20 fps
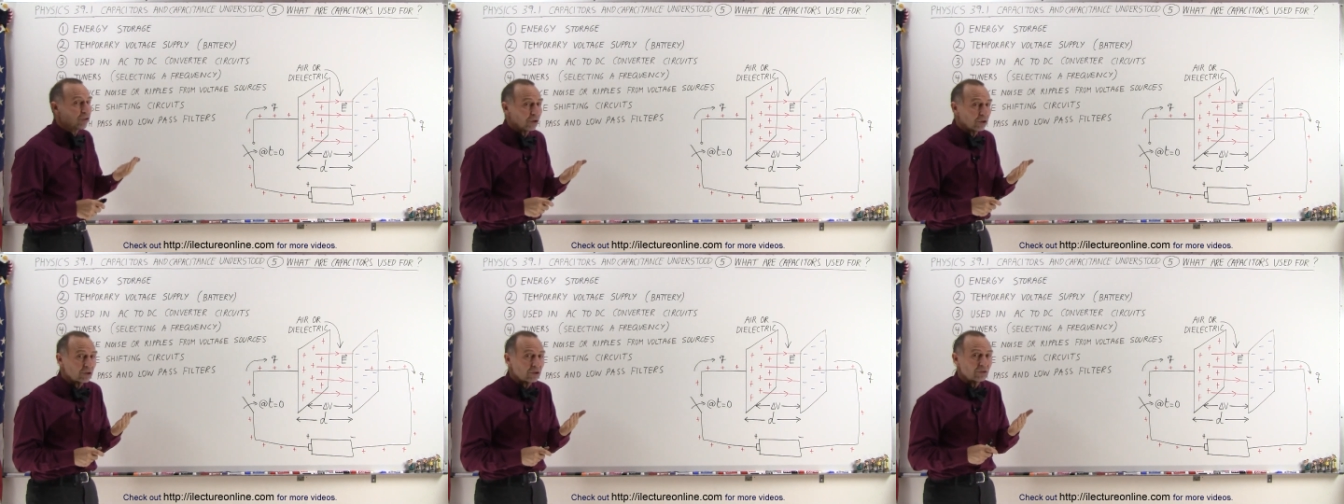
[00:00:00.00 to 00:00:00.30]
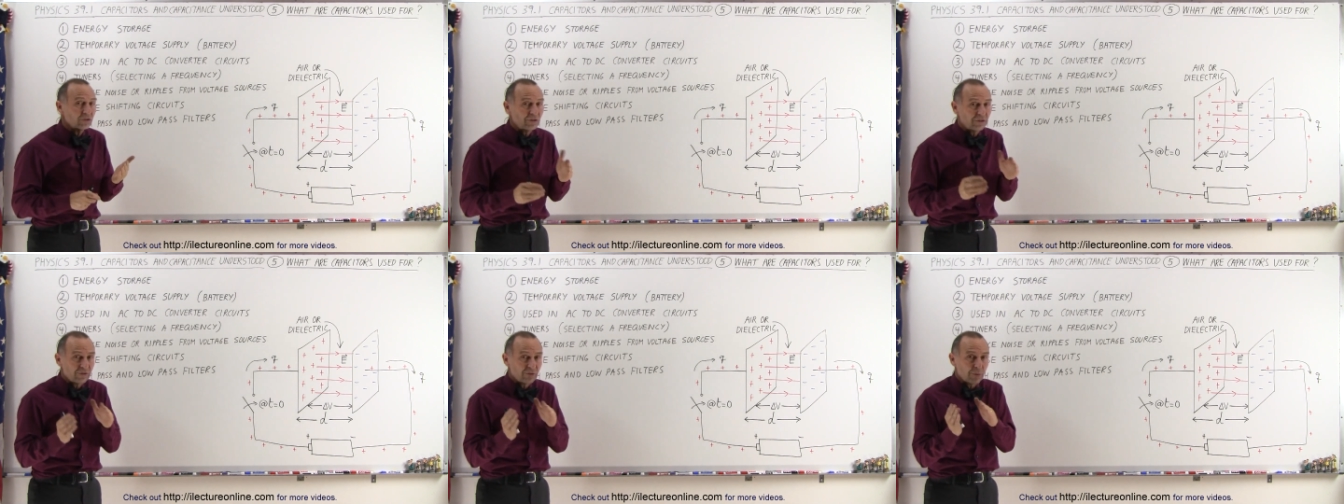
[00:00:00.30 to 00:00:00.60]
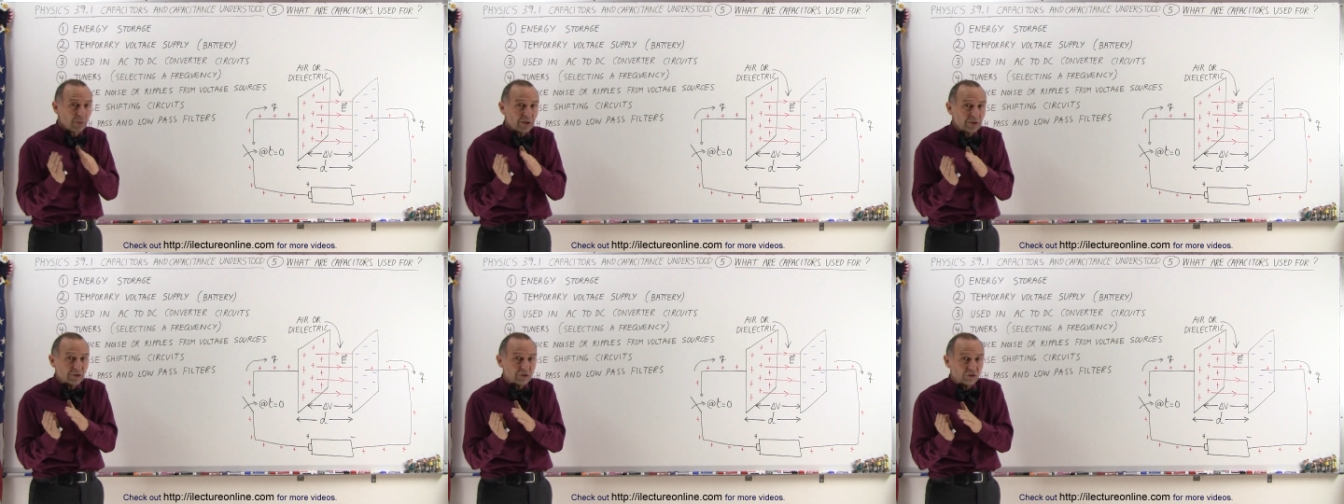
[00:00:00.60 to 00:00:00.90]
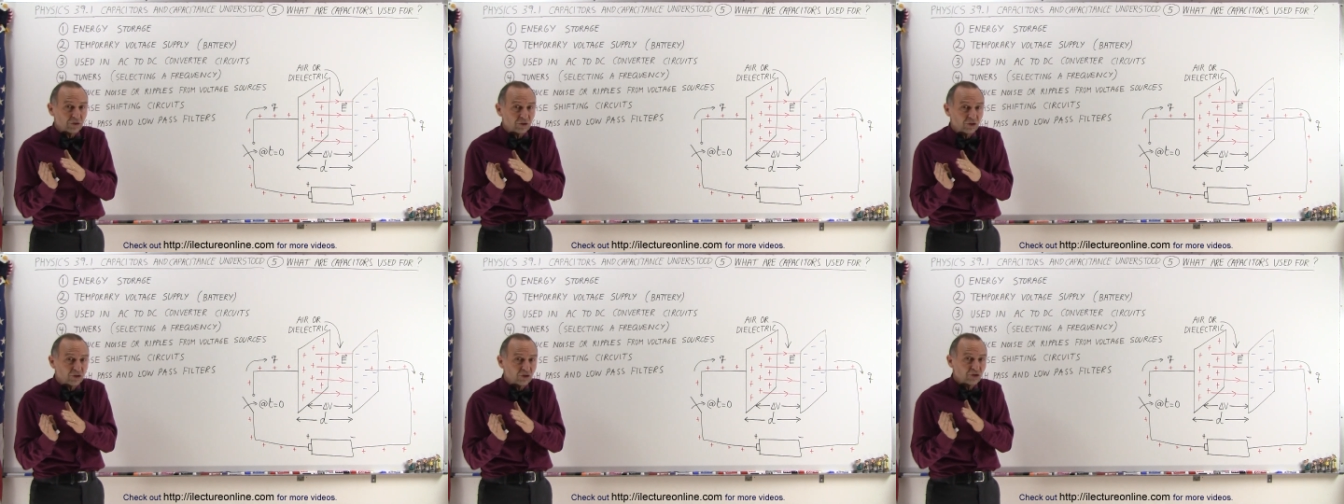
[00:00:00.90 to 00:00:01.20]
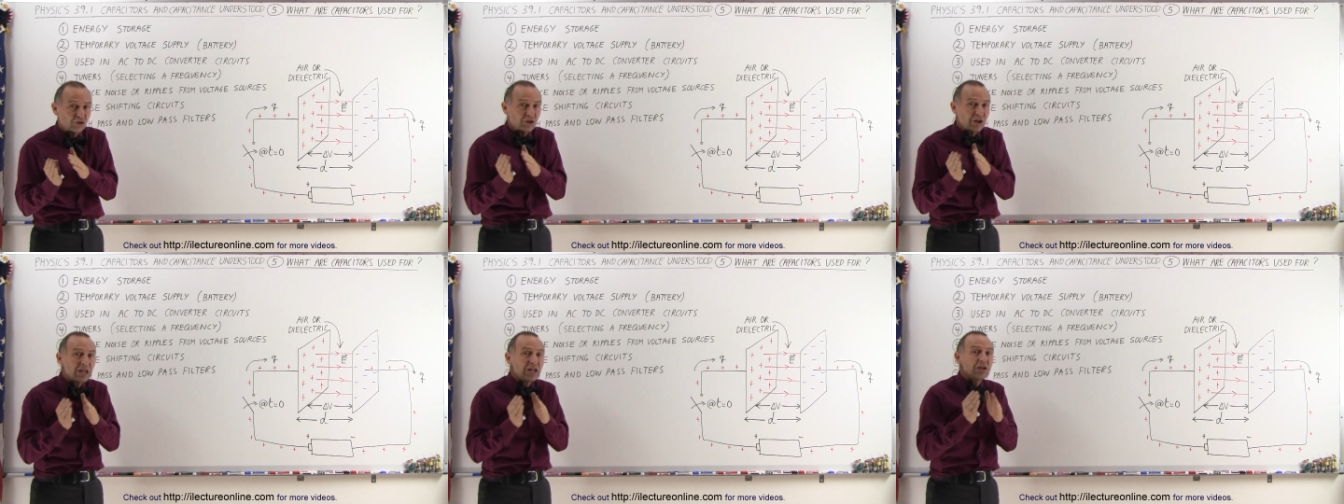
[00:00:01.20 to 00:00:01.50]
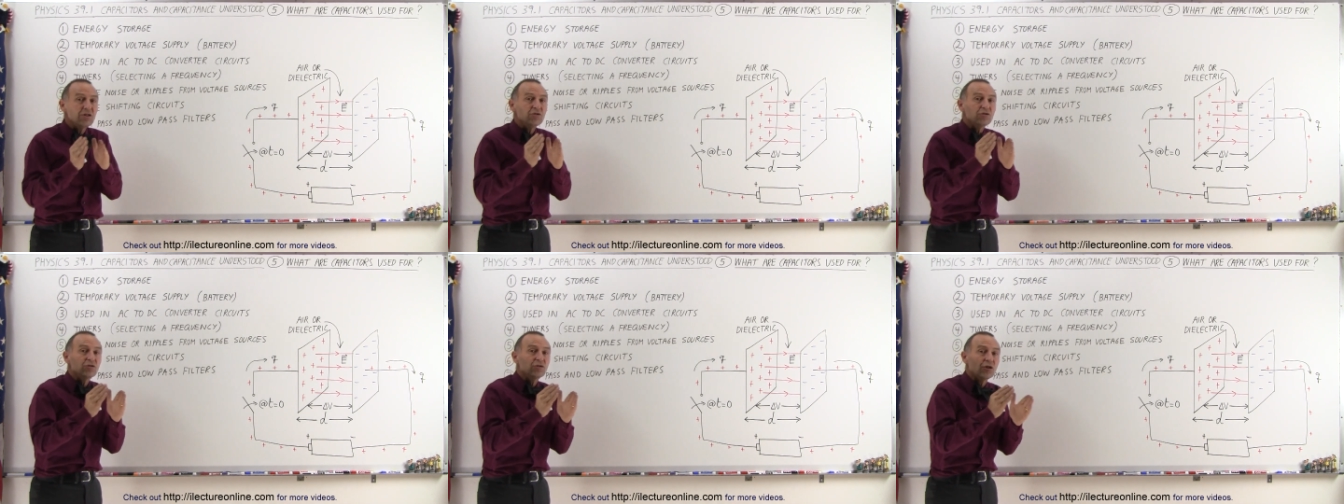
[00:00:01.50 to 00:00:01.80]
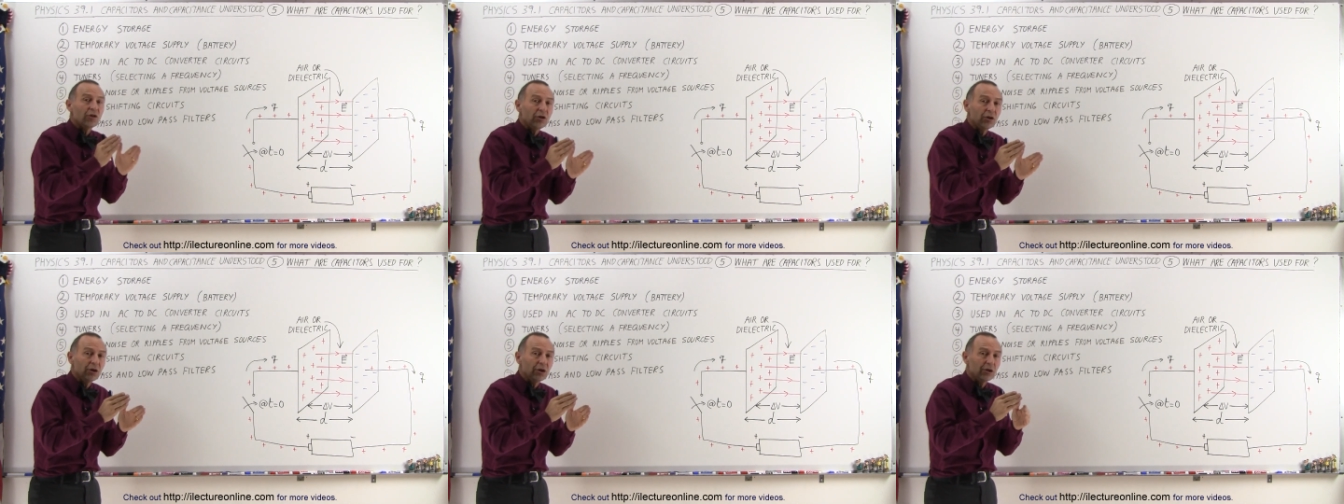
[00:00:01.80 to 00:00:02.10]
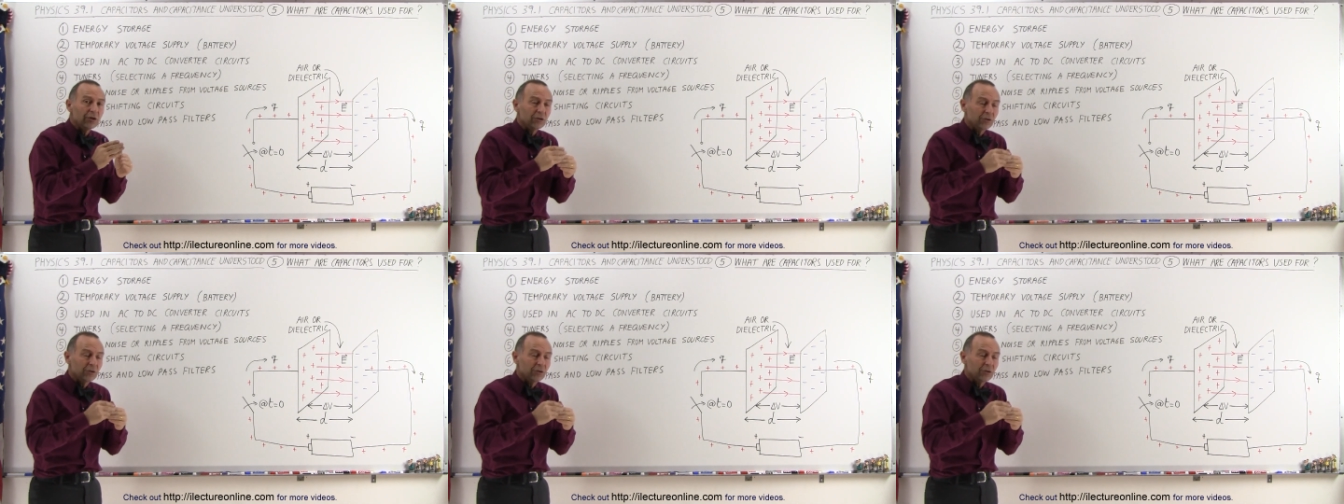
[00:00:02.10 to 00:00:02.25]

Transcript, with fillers: circuits if you want to change the,